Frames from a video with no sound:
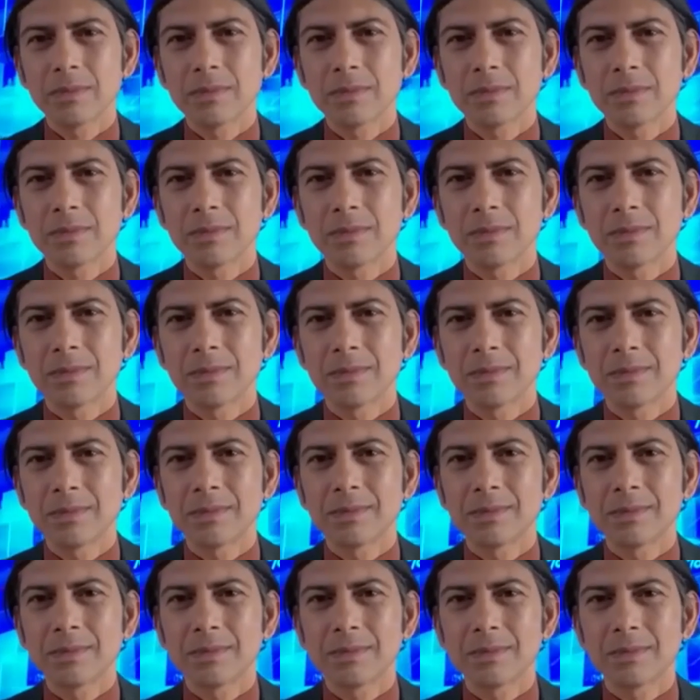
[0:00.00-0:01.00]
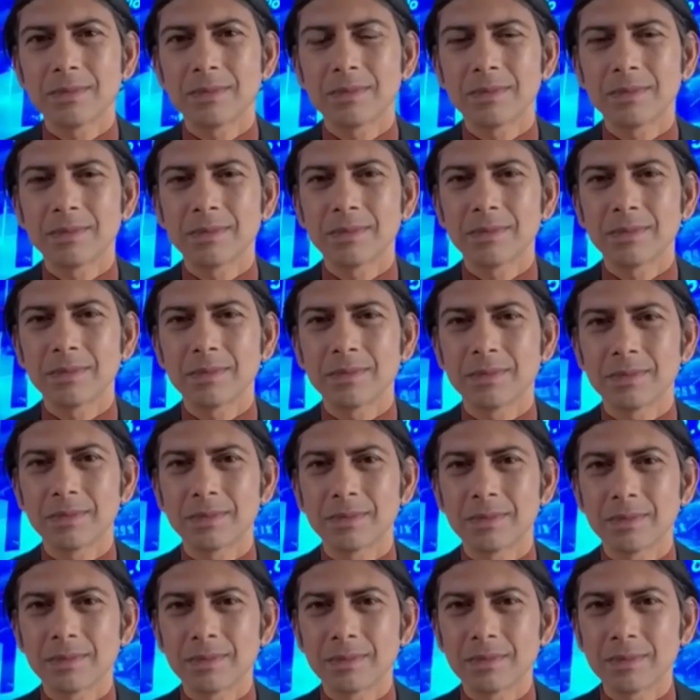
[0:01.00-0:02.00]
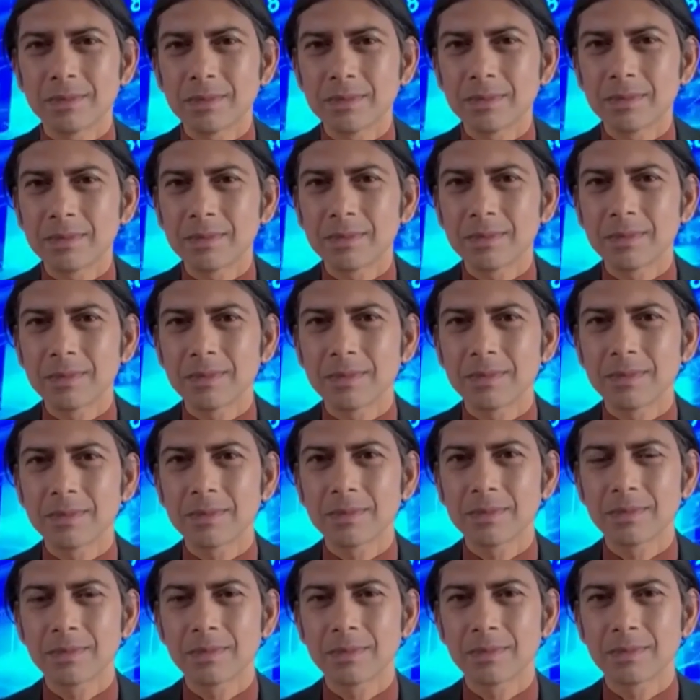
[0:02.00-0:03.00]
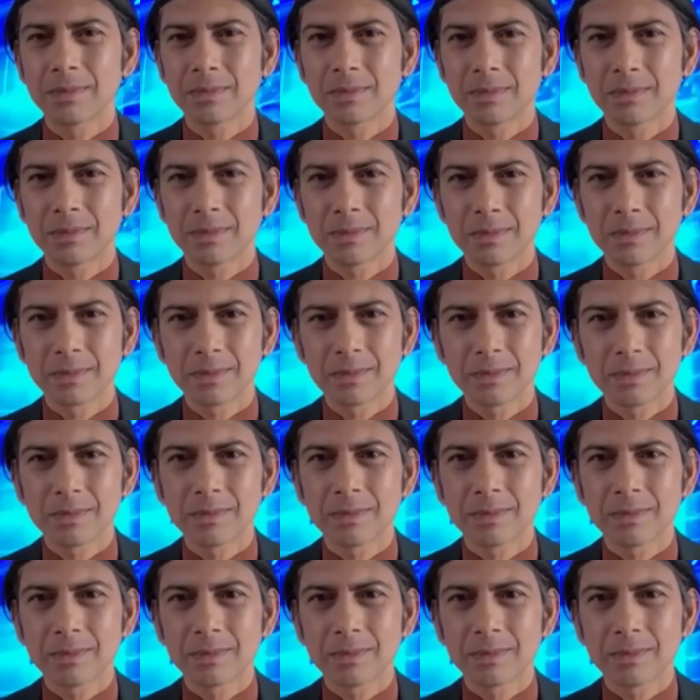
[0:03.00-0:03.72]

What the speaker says: (not speaking)